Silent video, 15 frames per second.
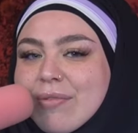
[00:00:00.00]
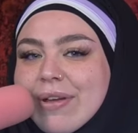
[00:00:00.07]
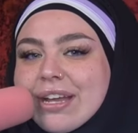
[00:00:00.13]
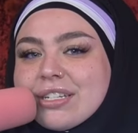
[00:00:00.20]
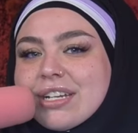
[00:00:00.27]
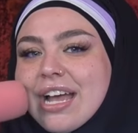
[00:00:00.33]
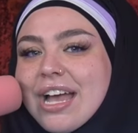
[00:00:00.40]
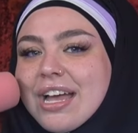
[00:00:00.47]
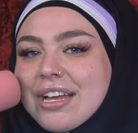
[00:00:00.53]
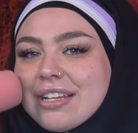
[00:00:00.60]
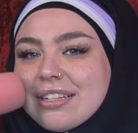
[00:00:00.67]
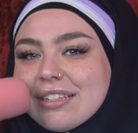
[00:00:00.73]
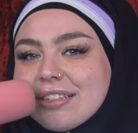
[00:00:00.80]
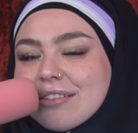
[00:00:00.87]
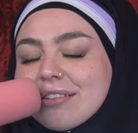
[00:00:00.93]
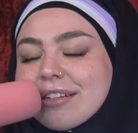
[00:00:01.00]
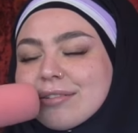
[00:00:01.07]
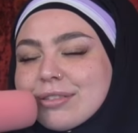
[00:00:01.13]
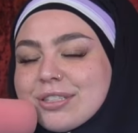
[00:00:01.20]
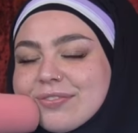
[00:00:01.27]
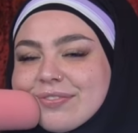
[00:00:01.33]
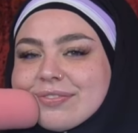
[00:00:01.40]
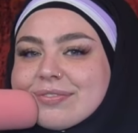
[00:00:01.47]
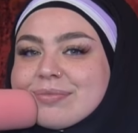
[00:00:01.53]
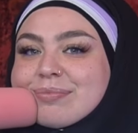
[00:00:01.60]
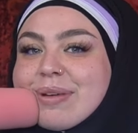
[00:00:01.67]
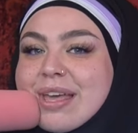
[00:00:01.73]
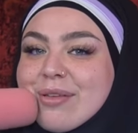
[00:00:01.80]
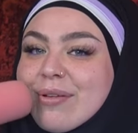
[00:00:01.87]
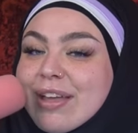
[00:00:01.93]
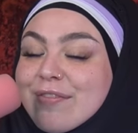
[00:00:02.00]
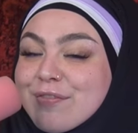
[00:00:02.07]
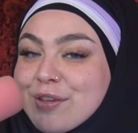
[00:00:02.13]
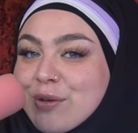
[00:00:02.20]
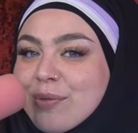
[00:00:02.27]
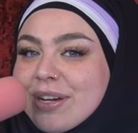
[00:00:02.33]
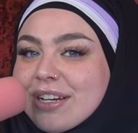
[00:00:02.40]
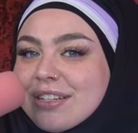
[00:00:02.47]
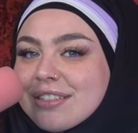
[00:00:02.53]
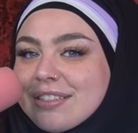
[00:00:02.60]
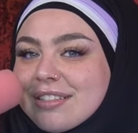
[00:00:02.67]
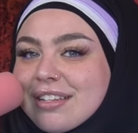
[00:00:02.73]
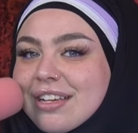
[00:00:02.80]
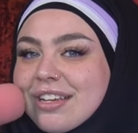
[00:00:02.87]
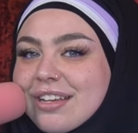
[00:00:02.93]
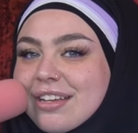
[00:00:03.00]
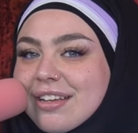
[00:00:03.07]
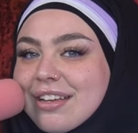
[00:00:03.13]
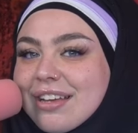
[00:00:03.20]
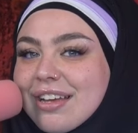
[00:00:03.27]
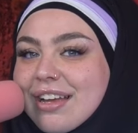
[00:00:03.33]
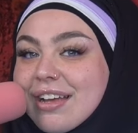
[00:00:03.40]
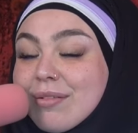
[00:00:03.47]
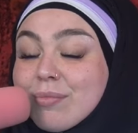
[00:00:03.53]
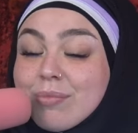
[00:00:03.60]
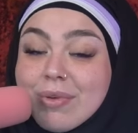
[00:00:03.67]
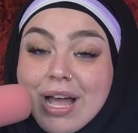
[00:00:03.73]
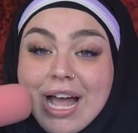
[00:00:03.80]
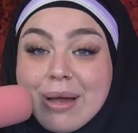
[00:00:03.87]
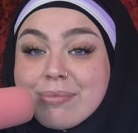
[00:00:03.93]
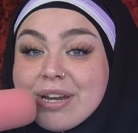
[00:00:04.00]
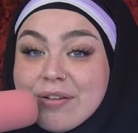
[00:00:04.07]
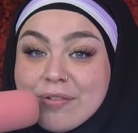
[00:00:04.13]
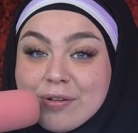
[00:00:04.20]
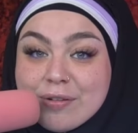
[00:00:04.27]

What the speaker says: By the way, chat. Oh, by the way, viewers. I'm